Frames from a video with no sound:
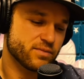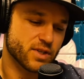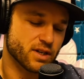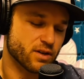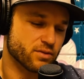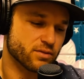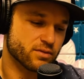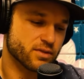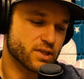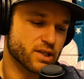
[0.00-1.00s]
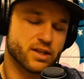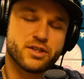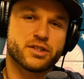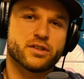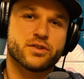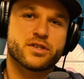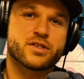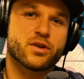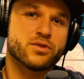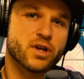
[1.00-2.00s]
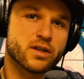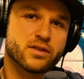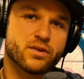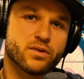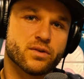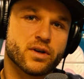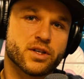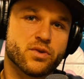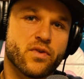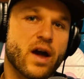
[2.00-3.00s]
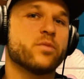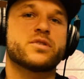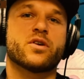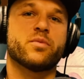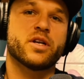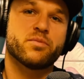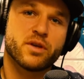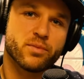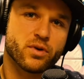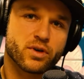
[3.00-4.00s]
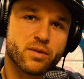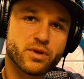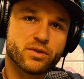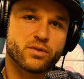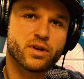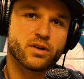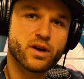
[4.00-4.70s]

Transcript: you know, clinician. You're just so gentle, and you've helped so many people coming through here.